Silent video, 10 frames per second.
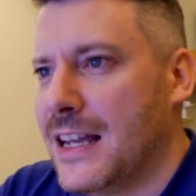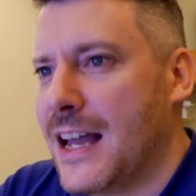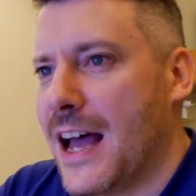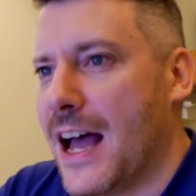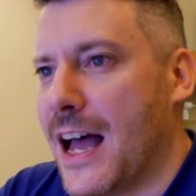
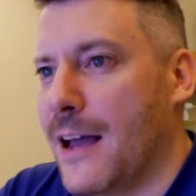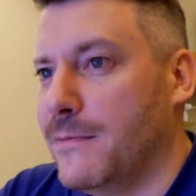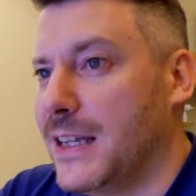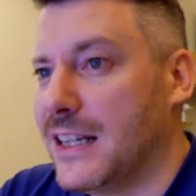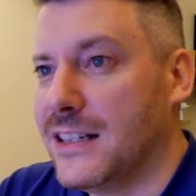Uh,
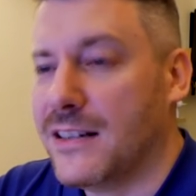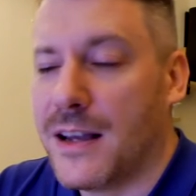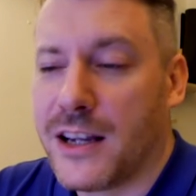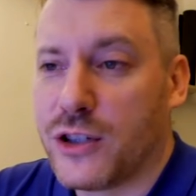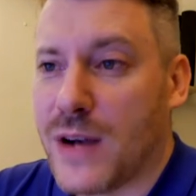you can
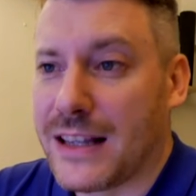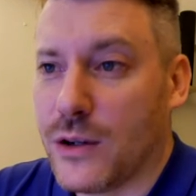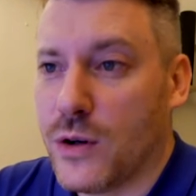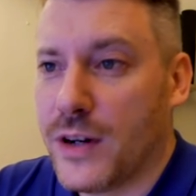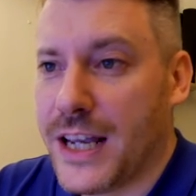extract the
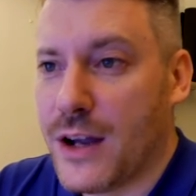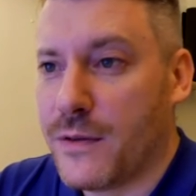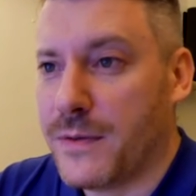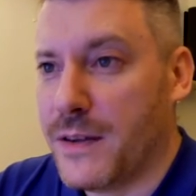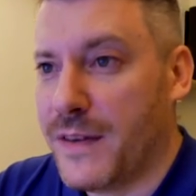audio
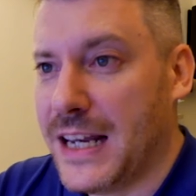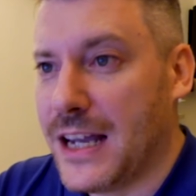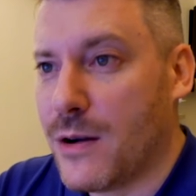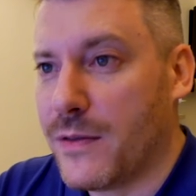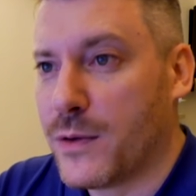from the
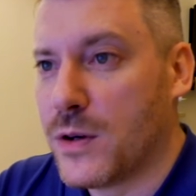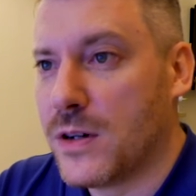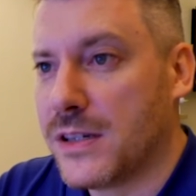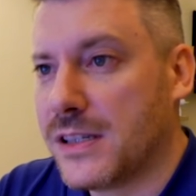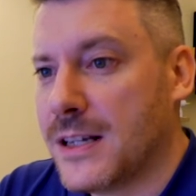video, of
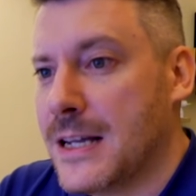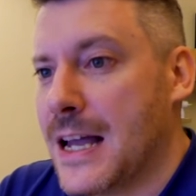course.